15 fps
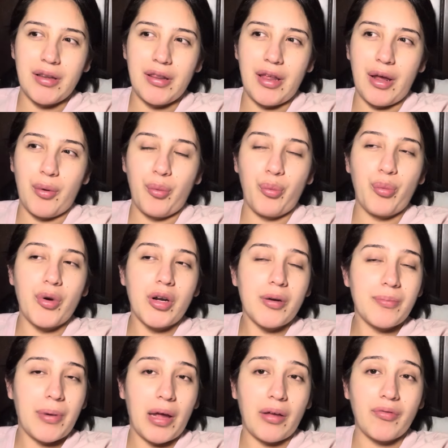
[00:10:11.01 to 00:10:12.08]
They weren't
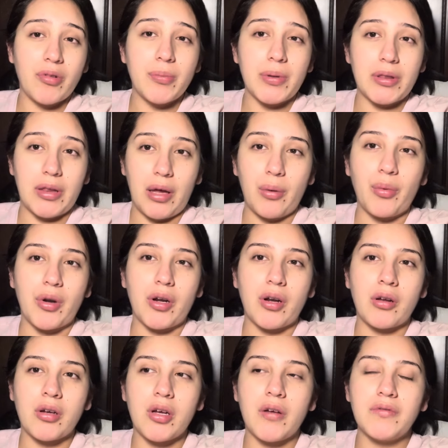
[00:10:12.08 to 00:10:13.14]
painful, but they were
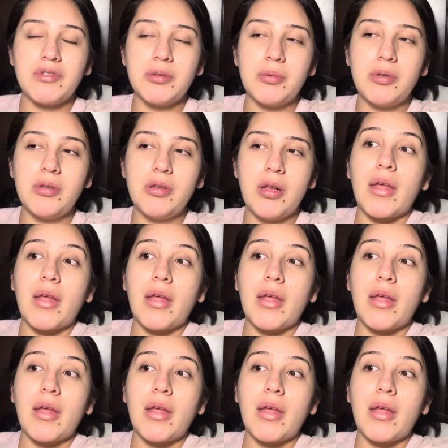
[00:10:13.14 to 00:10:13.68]
uncomfortable.